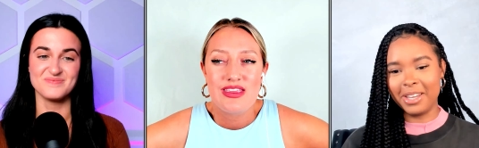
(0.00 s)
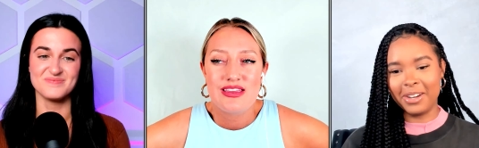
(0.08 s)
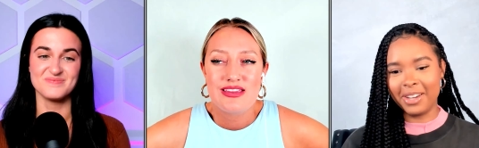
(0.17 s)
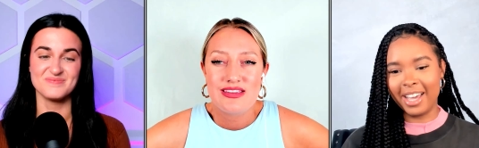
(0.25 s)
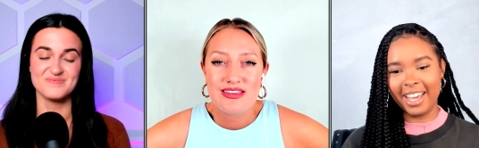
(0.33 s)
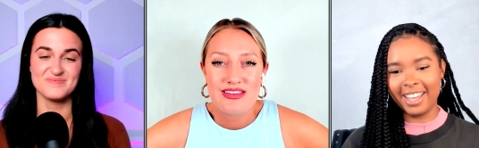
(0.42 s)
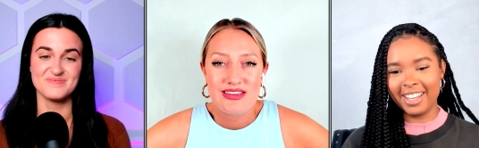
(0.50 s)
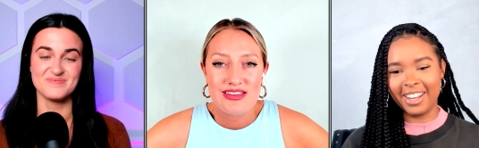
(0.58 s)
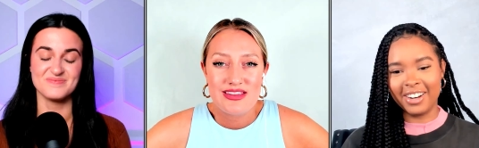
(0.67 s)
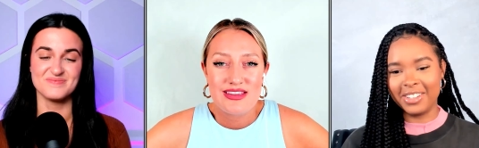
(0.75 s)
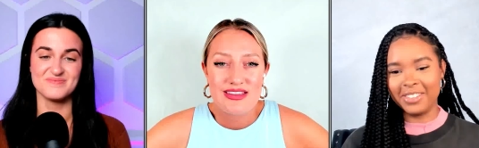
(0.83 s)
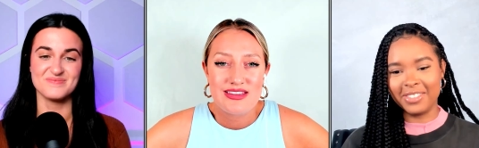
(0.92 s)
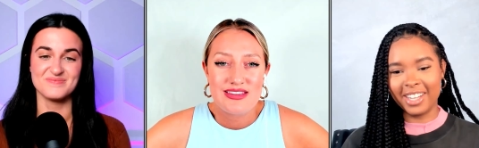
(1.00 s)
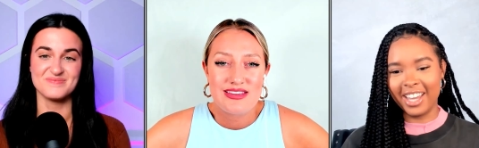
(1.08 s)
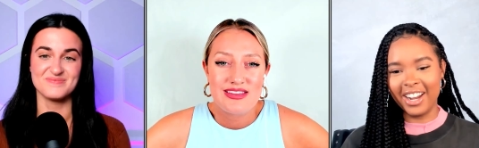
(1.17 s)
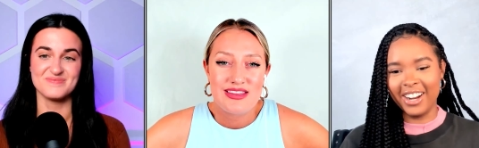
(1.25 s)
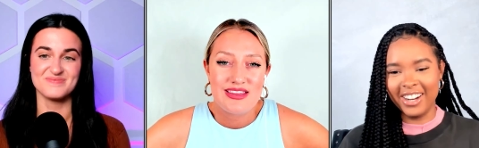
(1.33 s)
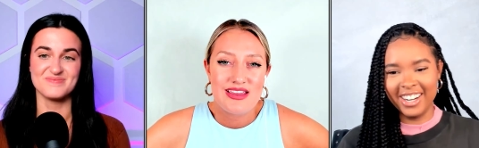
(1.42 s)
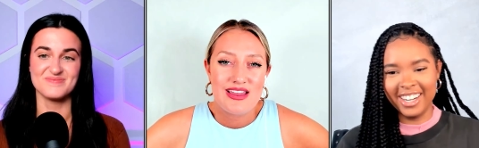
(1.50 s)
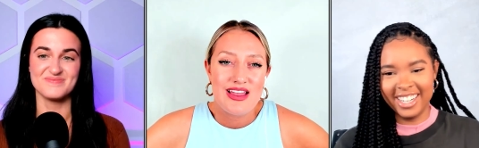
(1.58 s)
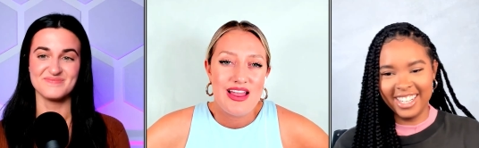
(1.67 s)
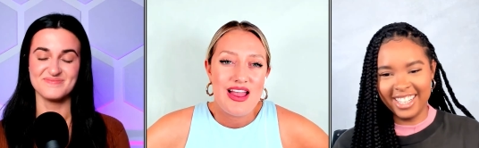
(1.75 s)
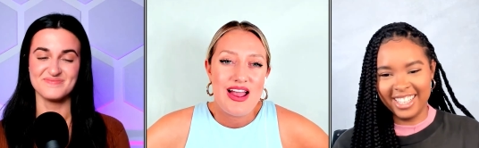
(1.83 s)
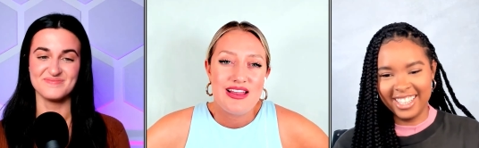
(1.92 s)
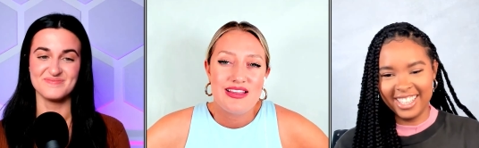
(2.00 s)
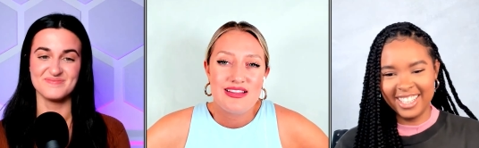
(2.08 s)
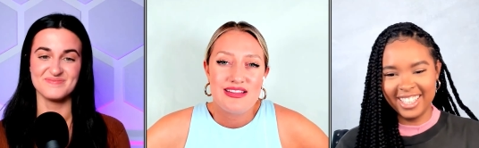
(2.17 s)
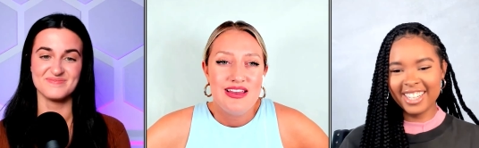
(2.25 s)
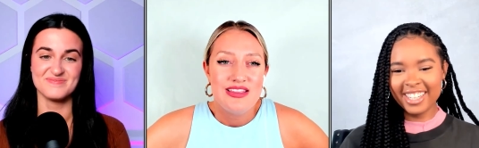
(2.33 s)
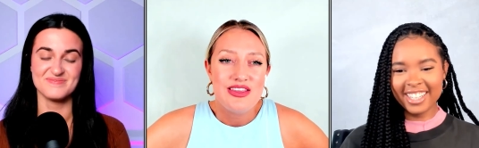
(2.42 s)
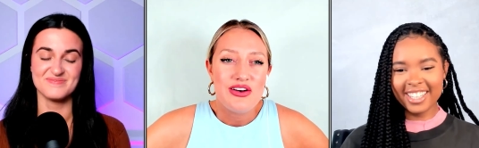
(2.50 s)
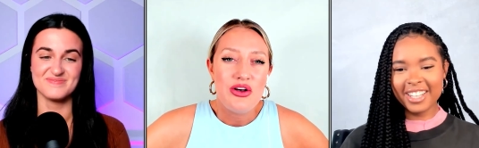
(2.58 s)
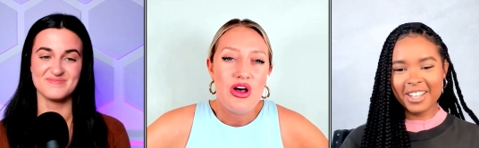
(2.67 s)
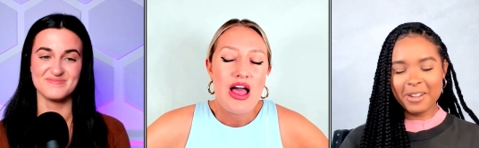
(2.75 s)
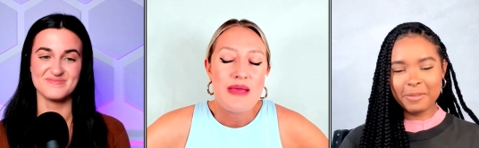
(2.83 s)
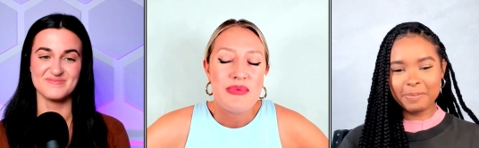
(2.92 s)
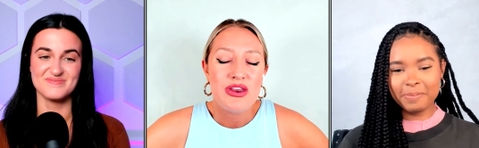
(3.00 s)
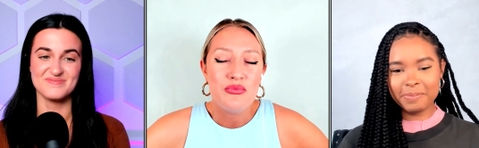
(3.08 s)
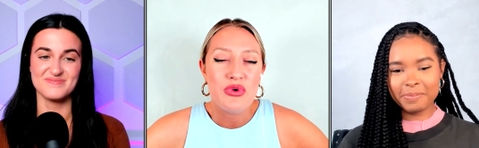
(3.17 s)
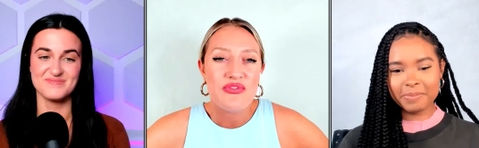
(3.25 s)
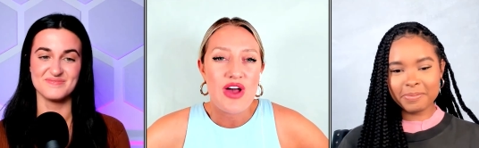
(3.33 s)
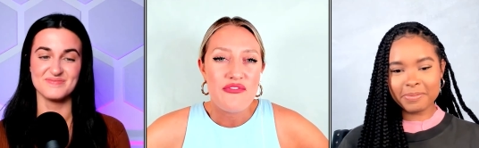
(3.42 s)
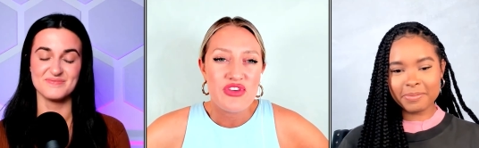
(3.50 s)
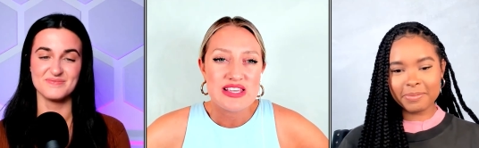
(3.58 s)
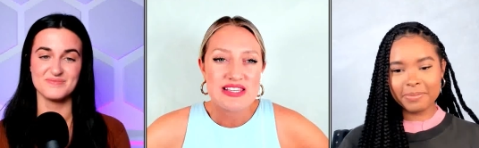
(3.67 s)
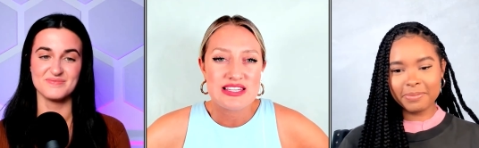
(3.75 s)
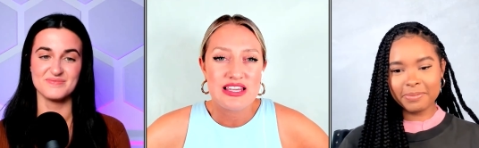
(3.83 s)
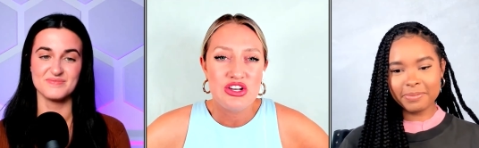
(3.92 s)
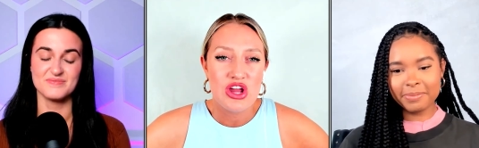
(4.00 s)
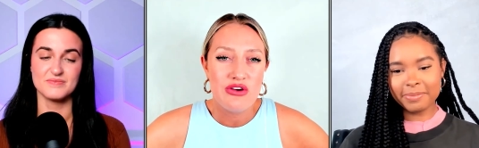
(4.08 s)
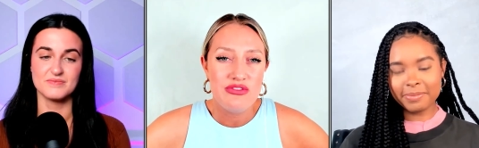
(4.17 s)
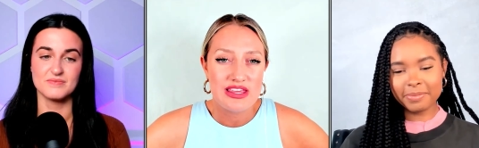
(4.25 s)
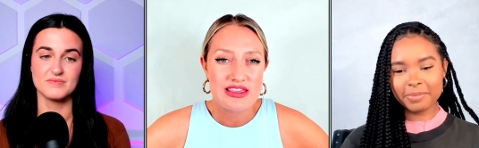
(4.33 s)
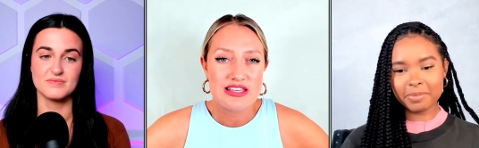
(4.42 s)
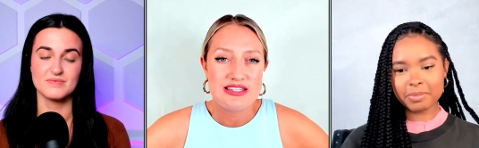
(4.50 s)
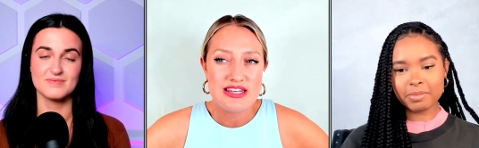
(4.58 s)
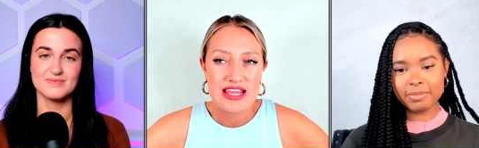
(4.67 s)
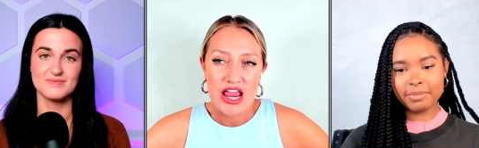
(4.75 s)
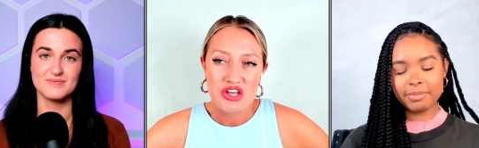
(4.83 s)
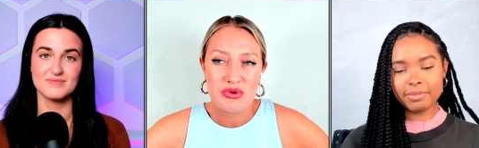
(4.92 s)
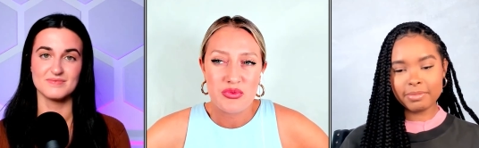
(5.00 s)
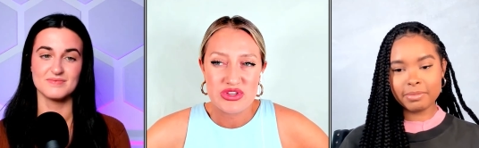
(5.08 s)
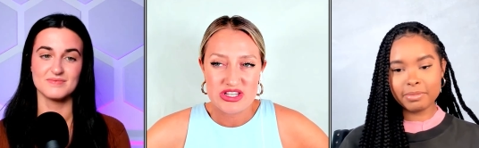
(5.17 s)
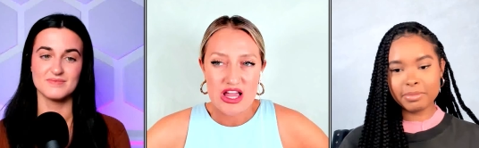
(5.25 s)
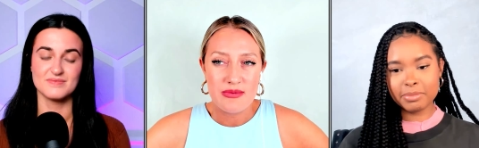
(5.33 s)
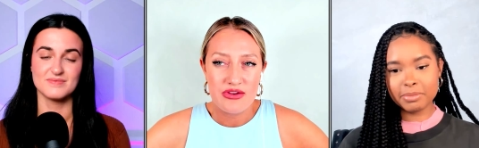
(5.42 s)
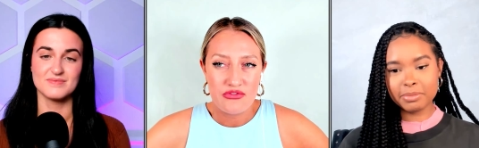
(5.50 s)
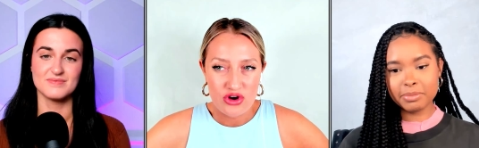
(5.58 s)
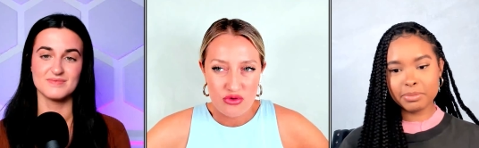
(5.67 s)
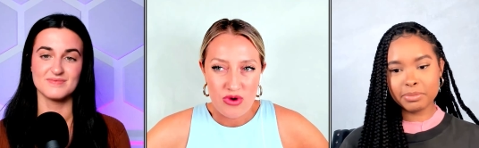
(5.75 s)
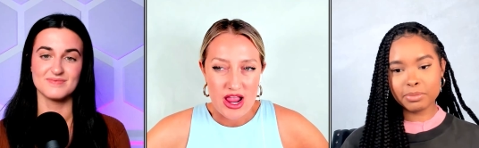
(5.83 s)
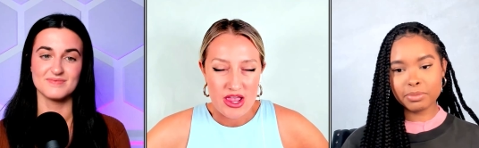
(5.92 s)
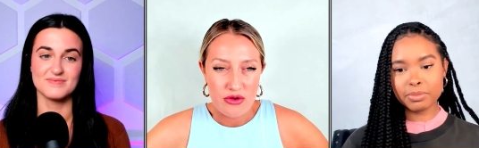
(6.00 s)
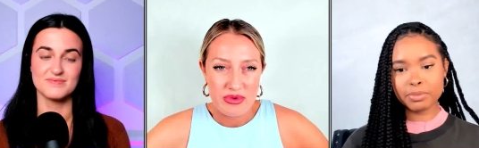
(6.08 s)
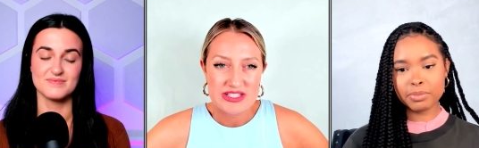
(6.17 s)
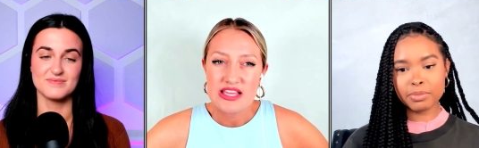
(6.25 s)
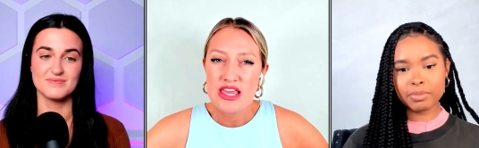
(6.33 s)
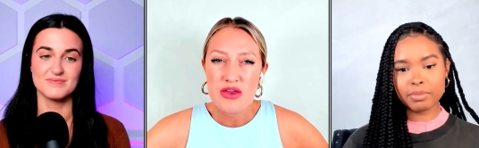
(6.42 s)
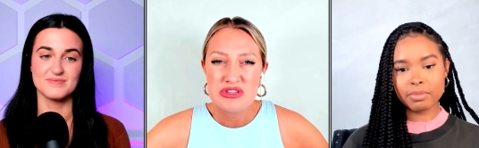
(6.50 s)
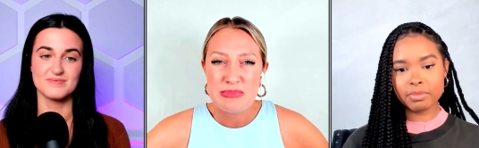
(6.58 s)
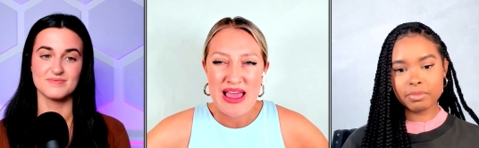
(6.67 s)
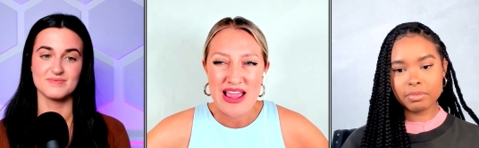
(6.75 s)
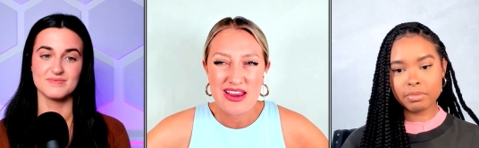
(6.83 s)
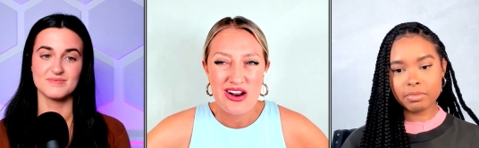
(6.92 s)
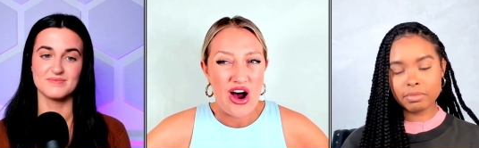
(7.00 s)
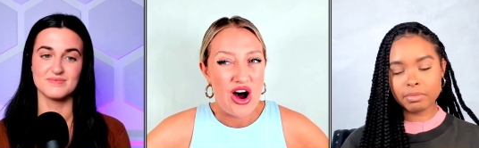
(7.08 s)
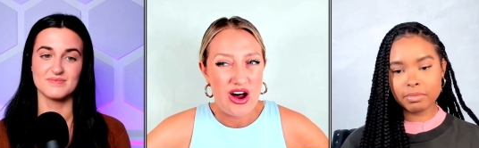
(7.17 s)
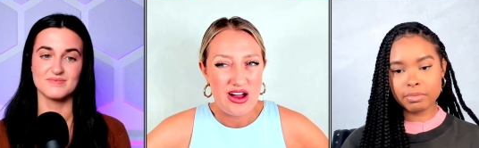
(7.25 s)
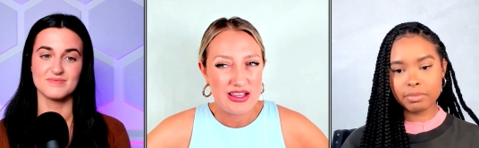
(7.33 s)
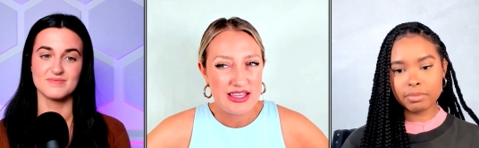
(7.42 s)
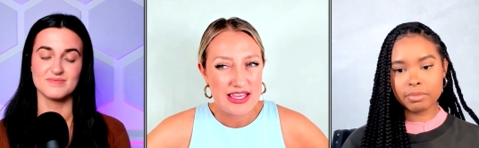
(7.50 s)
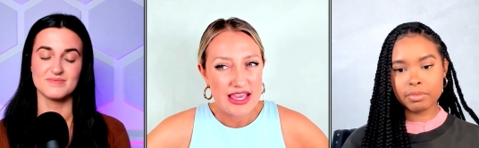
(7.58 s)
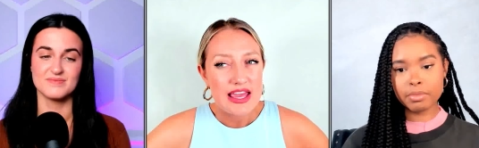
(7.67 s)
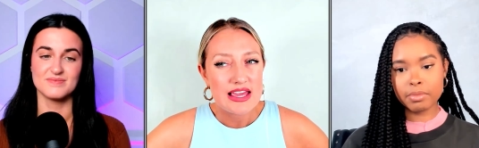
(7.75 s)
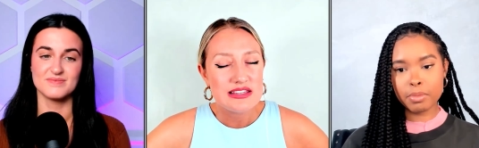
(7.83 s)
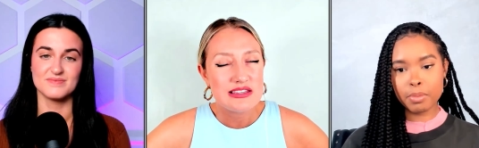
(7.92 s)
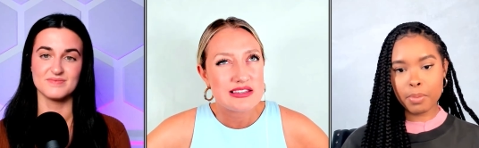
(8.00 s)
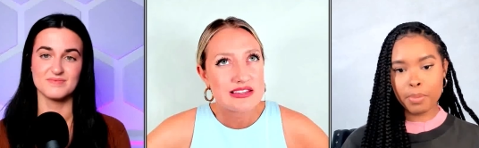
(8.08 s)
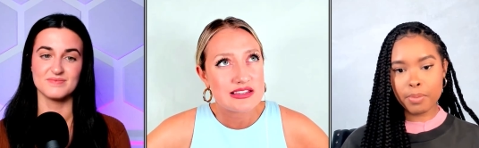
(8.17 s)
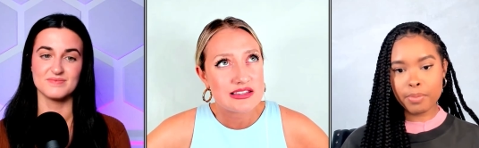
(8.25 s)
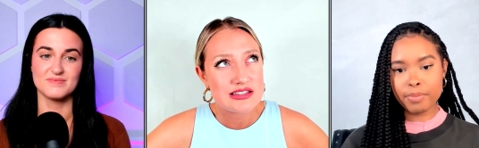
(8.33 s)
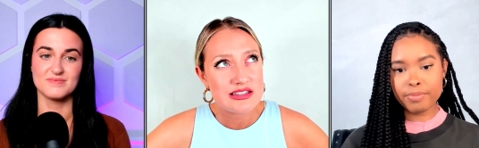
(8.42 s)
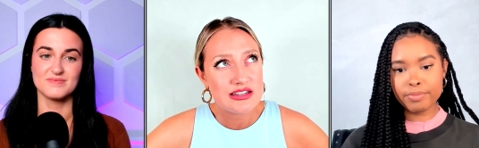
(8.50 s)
Speaker 1: to be okay. I don't even care. the whole I
Speaker 2: mean, we've obviously known like this engagement was coming for a while because I think it was back in August